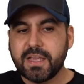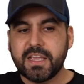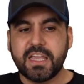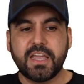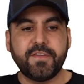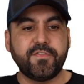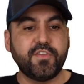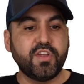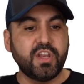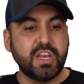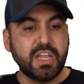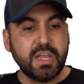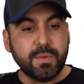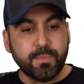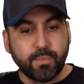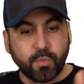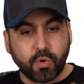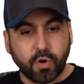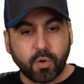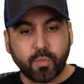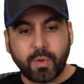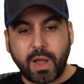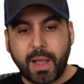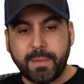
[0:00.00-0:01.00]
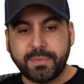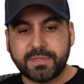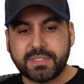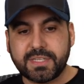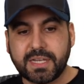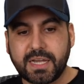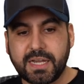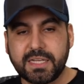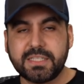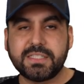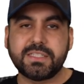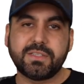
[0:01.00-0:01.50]
If you need more
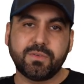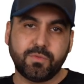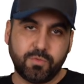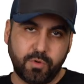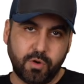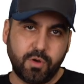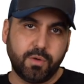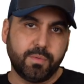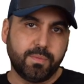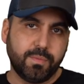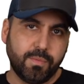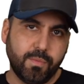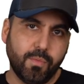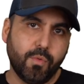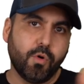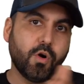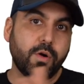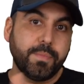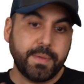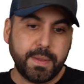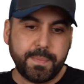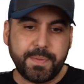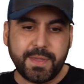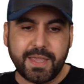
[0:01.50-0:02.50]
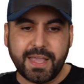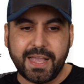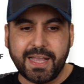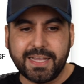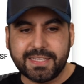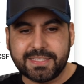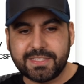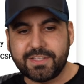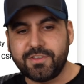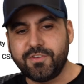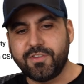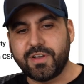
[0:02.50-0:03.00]
websites, well, more
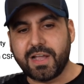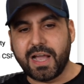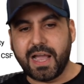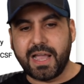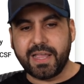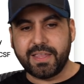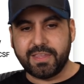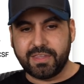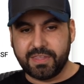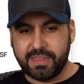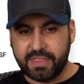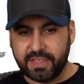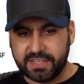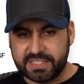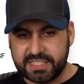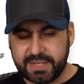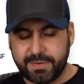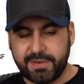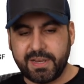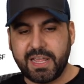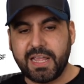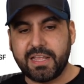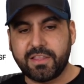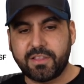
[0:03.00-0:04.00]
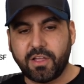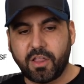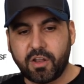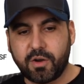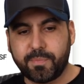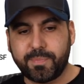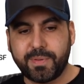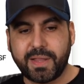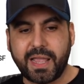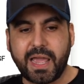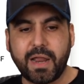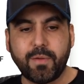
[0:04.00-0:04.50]
VPS, you got the
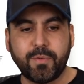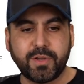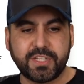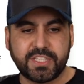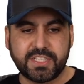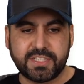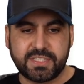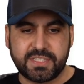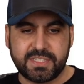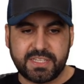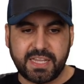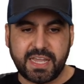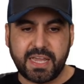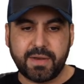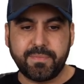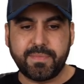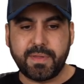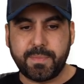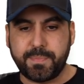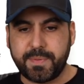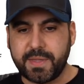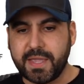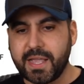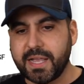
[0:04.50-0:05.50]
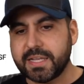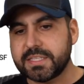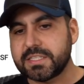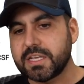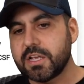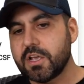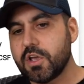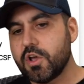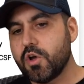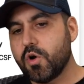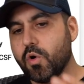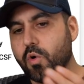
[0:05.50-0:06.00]
$78 plan, which is 10 VPS,
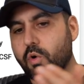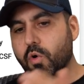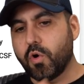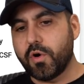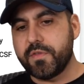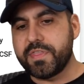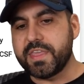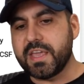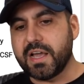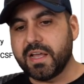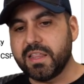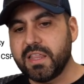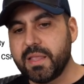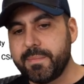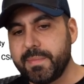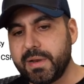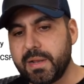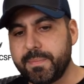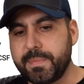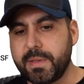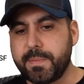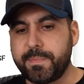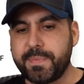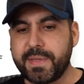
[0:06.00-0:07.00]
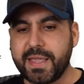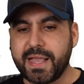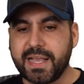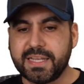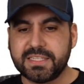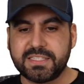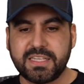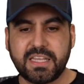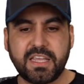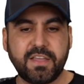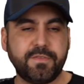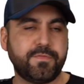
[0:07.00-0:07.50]
or the unlimited
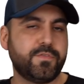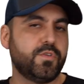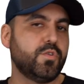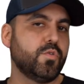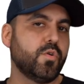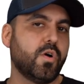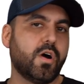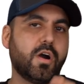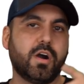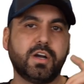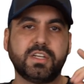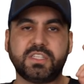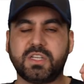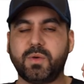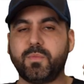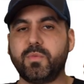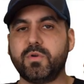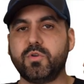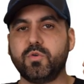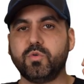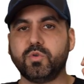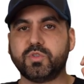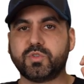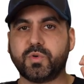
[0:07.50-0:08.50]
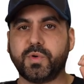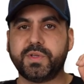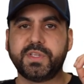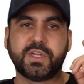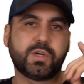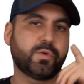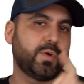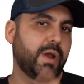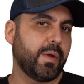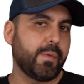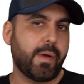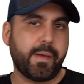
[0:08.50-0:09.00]
VPS if you are someone who's going to
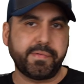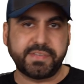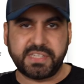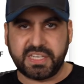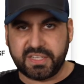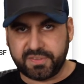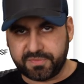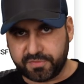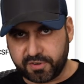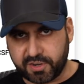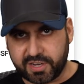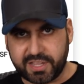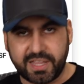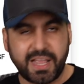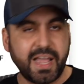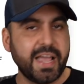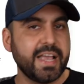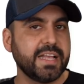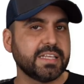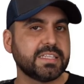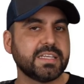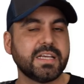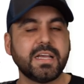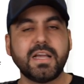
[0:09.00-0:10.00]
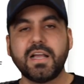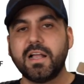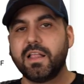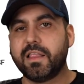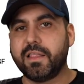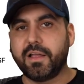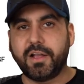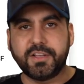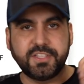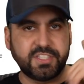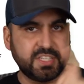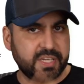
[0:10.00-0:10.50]
create websites for clients,
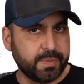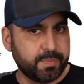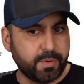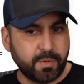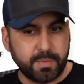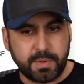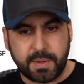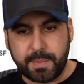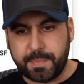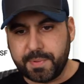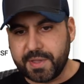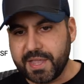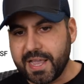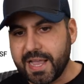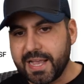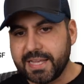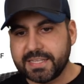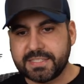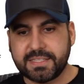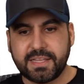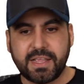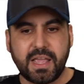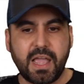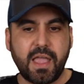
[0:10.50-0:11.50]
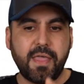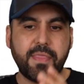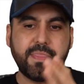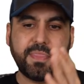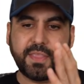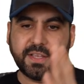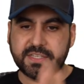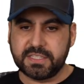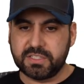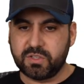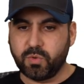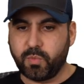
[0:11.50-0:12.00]
launch several VPS, and
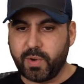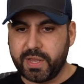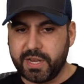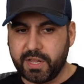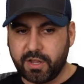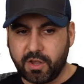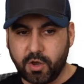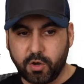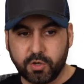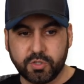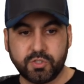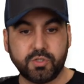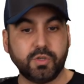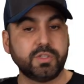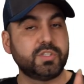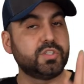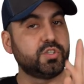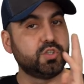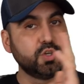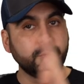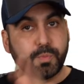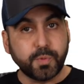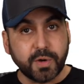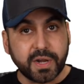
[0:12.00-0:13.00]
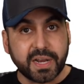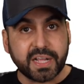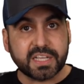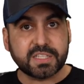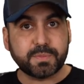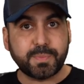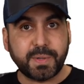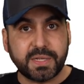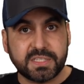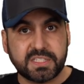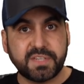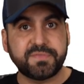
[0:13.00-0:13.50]
this is the way to go. So it's super
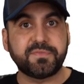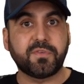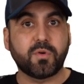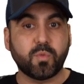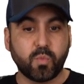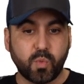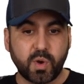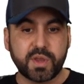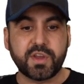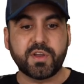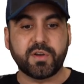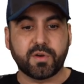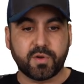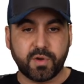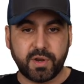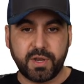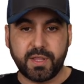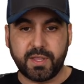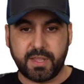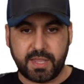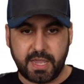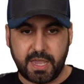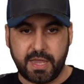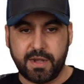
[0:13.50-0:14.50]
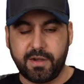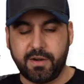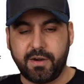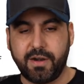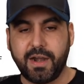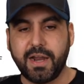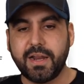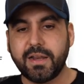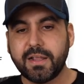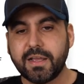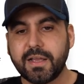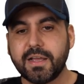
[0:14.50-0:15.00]
inexpensive for what you're going to get,
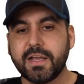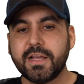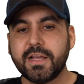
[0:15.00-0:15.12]
right?